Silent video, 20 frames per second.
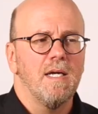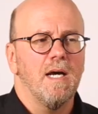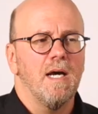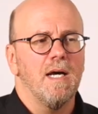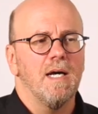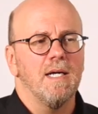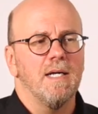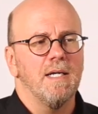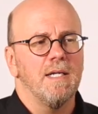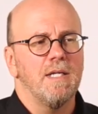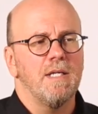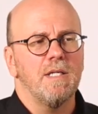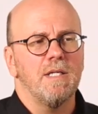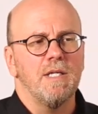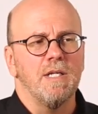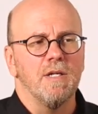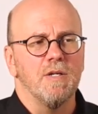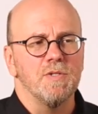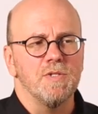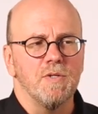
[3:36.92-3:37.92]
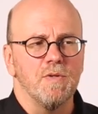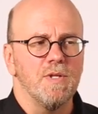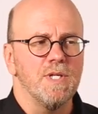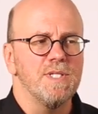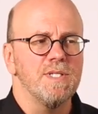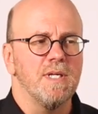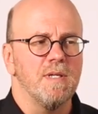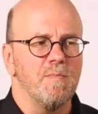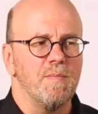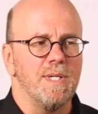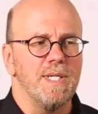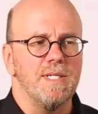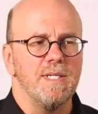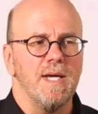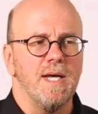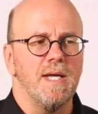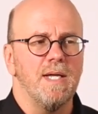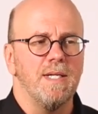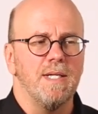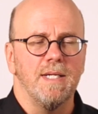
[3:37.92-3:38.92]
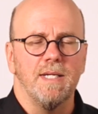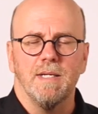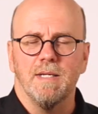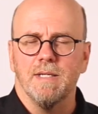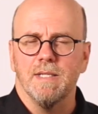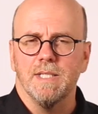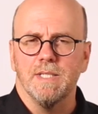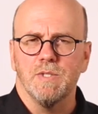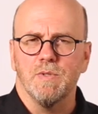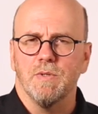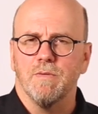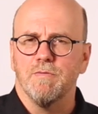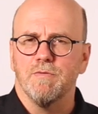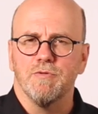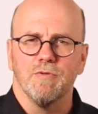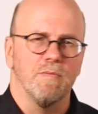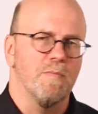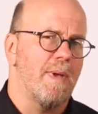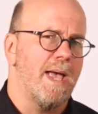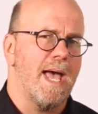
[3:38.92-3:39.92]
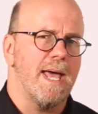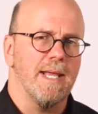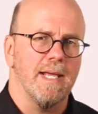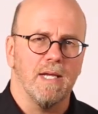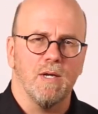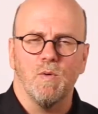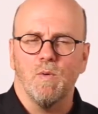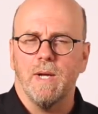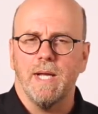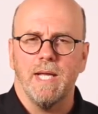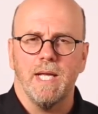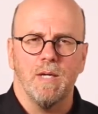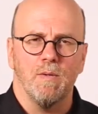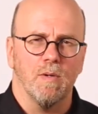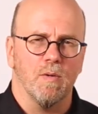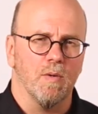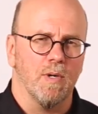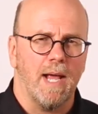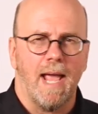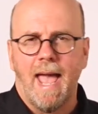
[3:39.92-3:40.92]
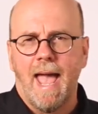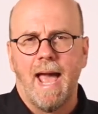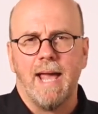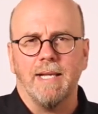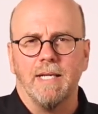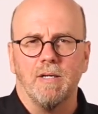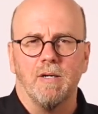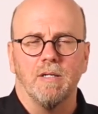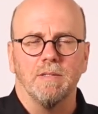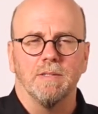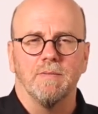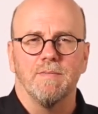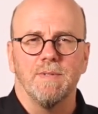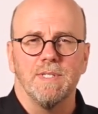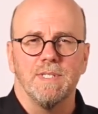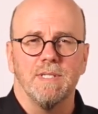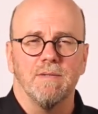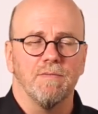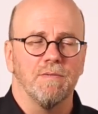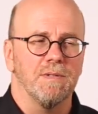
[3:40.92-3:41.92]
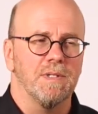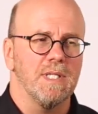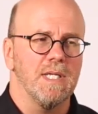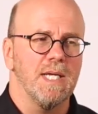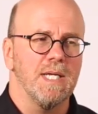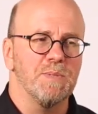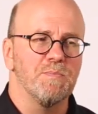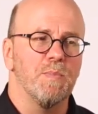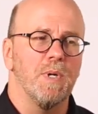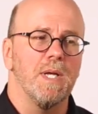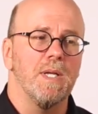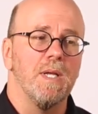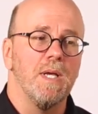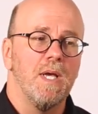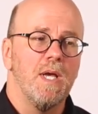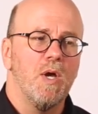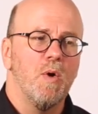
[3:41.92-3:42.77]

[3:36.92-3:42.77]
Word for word: uh, you know, so this can be done in a sort of dramatic way where we're adding all of these different things, but